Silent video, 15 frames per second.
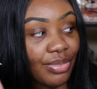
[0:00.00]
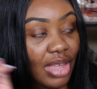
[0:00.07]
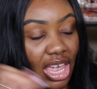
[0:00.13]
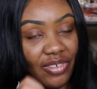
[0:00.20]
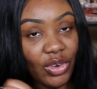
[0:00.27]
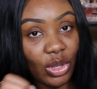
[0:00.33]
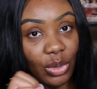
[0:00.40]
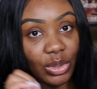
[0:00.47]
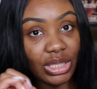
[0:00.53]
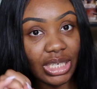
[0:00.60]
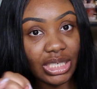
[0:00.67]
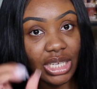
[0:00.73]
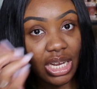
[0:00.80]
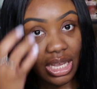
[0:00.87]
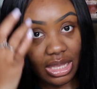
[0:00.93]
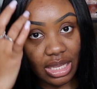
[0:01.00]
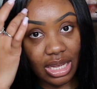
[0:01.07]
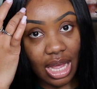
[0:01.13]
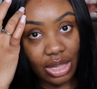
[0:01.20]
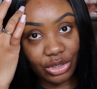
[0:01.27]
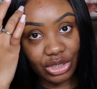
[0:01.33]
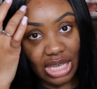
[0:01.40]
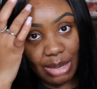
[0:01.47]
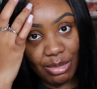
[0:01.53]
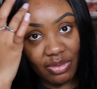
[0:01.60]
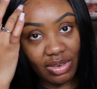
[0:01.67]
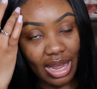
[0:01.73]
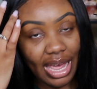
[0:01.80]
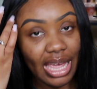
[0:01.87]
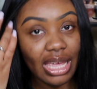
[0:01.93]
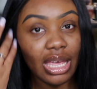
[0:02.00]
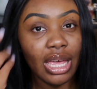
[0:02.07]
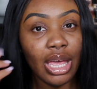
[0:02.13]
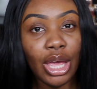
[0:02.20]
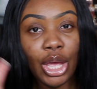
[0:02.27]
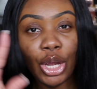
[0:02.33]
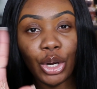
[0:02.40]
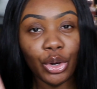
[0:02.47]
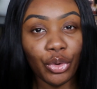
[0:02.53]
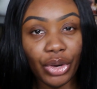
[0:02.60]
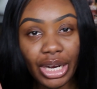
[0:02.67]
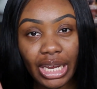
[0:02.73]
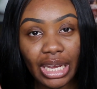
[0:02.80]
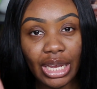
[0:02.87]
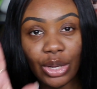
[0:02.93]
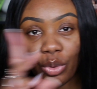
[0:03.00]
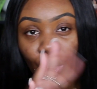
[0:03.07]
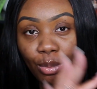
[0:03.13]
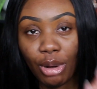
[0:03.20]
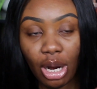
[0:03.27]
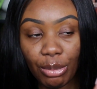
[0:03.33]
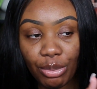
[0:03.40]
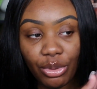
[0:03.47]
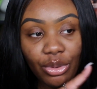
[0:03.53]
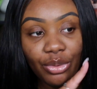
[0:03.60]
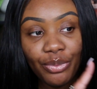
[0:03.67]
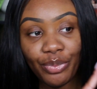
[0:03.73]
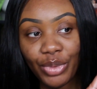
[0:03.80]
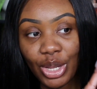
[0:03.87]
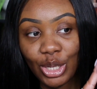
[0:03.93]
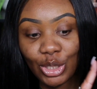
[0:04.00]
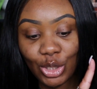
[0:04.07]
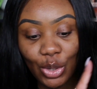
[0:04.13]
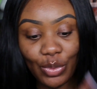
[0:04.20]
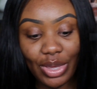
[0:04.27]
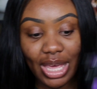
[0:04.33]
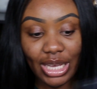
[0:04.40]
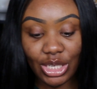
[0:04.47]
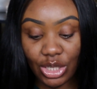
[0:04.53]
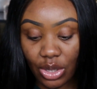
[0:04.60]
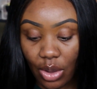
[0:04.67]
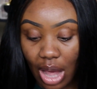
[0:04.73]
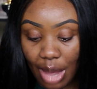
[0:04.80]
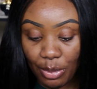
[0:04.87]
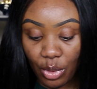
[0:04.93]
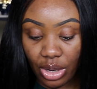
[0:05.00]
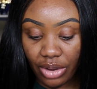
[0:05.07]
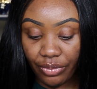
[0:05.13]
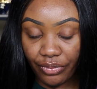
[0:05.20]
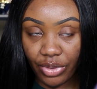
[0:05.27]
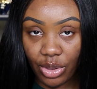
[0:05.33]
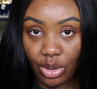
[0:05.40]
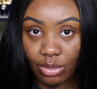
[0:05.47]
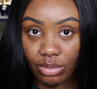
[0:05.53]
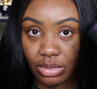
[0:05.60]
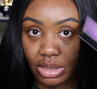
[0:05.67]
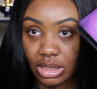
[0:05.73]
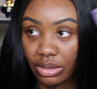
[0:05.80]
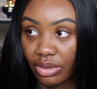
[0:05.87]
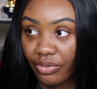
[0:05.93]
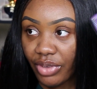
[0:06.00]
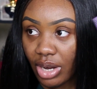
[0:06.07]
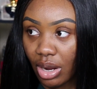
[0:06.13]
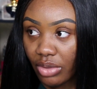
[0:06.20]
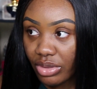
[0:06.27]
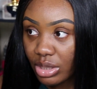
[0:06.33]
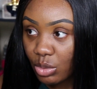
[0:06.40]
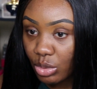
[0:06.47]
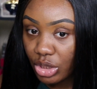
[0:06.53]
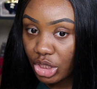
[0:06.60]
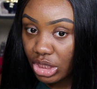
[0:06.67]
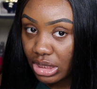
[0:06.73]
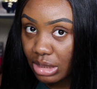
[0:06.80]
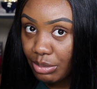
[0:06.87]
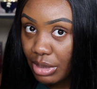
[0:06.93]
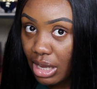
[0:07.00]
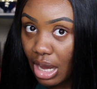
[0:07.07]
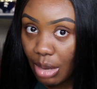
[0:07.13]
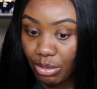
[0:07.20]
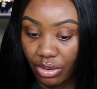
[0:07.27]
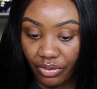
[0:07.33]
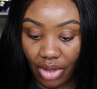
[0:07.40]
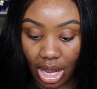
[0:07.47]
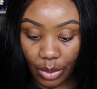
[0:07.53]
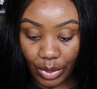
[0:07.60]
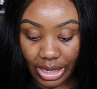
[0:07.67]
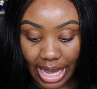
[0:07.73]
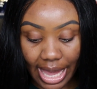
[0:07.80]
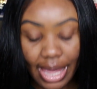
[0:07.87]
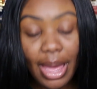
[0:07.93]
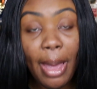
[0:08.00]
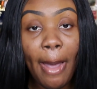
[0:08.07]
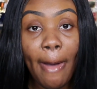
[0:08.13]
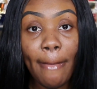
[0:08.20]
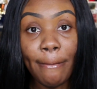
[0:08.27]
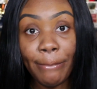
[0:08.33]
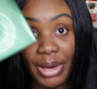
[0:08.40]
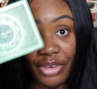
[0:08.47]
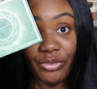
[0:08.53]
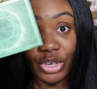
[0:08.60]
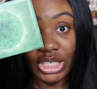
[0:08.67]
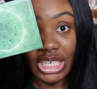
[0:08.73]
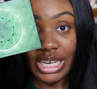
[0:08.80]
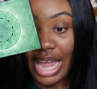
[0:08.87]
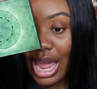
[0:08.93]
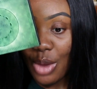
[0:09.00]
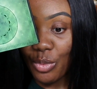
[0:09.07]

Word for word: even though they were sticking to the color scheme of like green or purple. So yes, yeah, so I'm gonna film, the video on this one should be up the following day, but for today